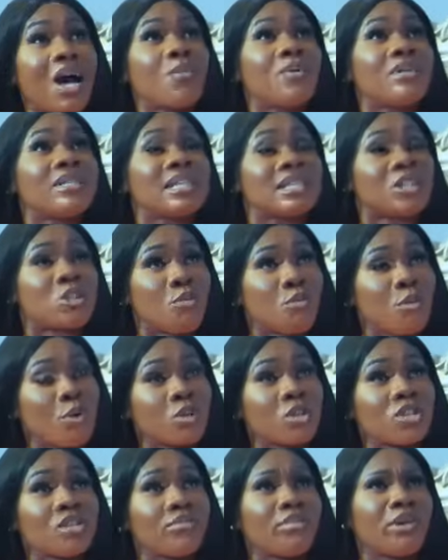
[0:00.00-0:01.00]
how is it
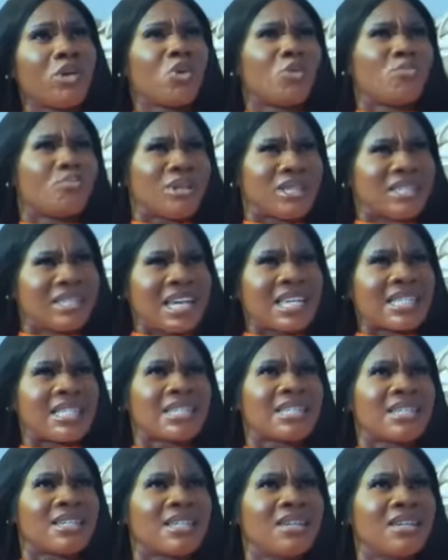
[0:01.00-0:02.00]
supposed to be your
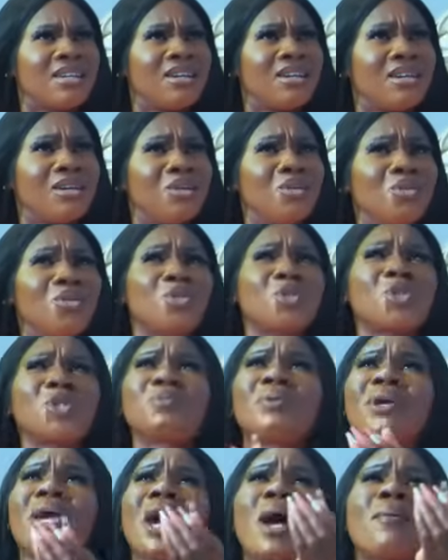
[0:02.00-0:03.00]
business? You
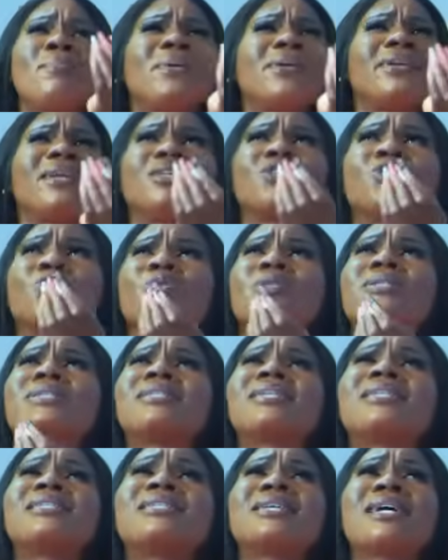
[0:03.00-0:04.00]
should be happy that your
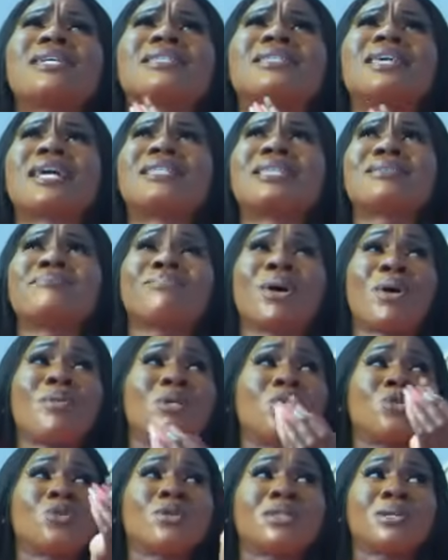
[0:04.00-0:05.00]
sister is getting
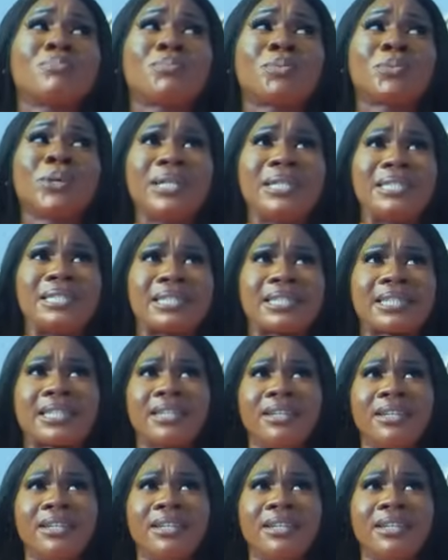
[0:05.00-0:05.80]
married to the prince.